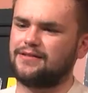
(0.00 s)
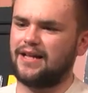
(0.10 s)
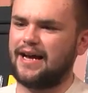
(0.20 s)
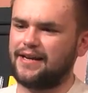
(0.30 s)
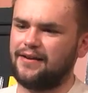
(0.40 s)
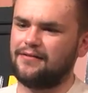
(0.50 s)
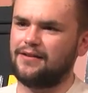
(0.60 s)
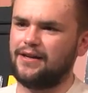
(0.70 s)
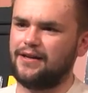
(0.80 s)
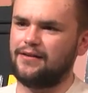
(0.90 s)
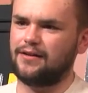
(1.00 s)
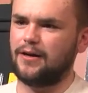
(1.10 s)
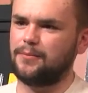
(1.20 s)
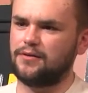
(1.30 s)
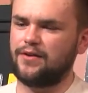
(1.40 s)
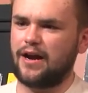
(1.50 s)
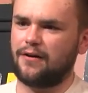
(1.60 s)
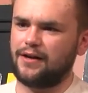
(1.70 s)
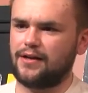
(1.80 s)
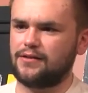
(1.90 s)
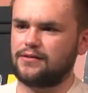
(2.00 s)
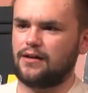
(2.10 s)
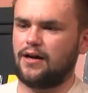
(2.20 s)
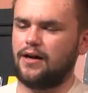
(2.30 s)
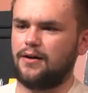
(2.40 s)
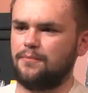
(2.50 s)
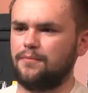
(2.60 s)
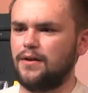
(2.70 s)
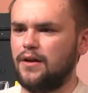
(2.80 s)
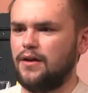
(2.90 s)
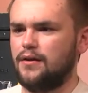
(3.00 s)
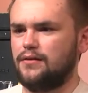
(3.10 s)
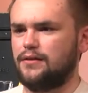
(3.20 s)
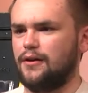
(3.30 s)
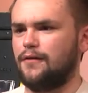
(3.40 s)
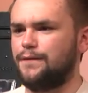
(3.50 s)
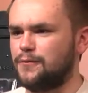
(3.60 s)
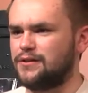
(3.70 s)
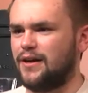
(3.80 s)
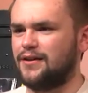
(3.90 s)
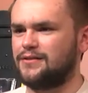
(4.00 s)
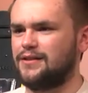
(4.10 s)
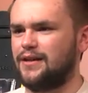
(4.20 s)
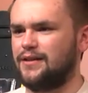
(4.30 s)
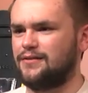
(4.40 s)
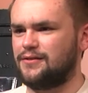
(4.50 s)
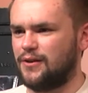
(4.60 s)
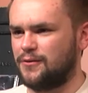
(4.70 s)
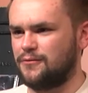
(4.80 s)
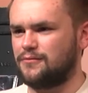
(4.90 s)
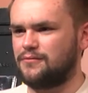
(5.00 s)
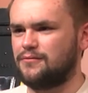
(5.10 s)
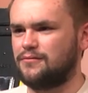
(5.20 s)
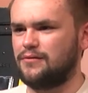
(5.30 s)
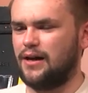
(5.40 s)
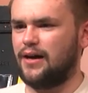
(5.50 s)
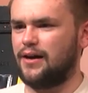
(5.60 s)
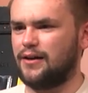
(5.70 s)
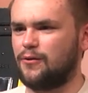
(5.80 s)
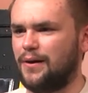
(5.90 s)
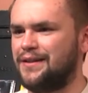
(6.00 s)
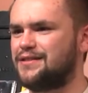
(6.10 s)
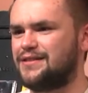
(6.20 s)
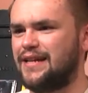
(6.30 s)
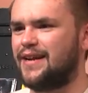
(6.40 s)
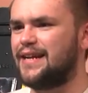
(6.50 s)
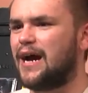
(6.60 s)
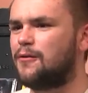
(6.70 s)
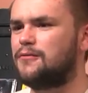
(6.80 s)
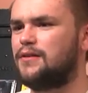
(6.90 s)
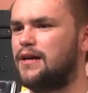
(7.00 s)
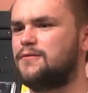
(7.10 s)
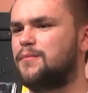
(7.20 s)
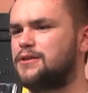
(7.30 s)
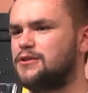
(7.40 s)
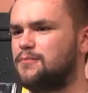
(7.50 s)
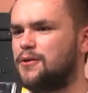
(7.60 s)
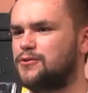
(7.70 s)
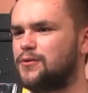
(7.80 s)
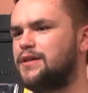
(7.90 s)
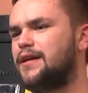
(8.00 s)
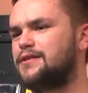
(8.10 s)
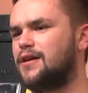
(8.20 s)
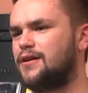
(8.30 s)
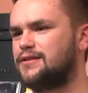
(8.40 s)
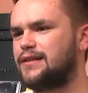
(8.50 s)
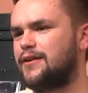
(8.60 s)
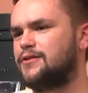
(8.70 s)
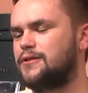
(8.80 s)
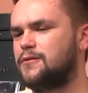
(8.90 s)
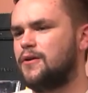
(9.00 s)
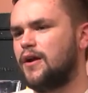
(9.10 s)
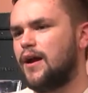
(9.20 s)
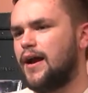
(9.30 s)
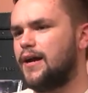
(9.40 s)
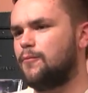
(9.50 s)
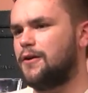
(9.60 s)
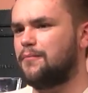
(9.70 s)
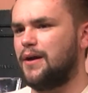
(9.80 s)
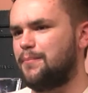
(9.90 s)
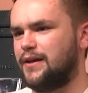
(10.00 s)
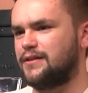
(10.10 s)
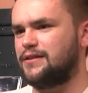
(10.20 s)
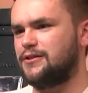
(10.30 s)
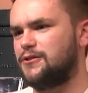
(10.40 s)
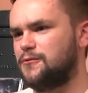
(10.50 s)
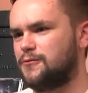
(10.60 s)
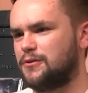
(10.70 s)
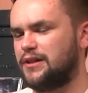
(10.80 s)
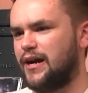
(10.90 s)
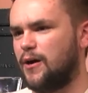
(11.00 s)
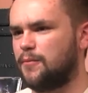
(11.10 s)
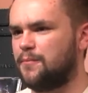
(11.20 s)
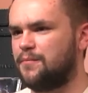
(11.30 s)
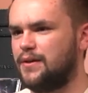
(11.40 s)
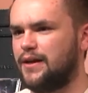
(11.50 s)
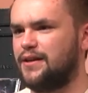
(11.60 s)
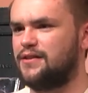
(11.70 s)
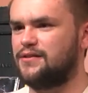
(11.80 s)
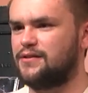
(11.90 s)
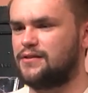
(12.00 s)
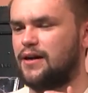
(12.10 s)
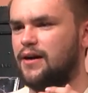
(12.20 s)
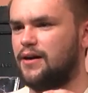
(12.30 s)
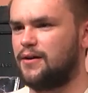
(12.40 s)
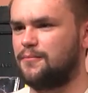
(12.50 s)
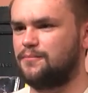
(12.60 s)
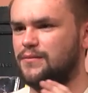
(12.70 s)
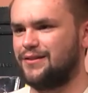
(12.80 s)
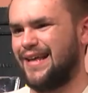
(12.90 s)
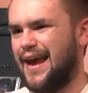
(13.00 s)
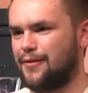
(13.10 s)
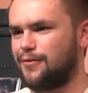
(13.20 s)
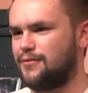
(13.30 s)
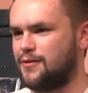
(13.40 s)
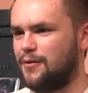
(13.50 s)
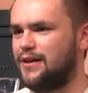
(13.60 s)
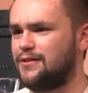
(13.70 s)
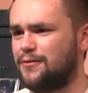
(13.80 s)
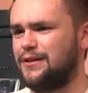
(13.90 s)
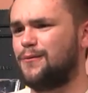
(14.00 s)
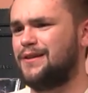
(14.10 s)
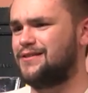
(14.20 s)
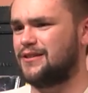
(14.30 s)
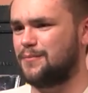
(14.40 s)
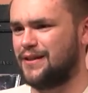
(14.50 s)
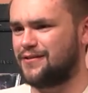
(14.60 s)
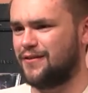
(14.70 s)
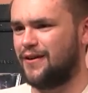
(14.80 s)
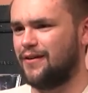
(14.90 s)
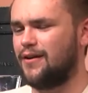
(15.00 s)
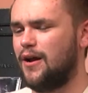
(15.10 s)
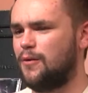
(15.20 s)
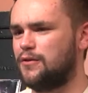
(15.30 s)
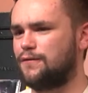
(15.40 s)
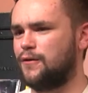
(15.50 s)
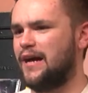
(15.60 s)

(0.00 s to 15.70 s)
lacking in a couple of areas. There are a few songs that don't quite stand out as much as most Green Day songs tend to. And one of my biggest issues with the album is the length. So it is only 26 minutes long, which for an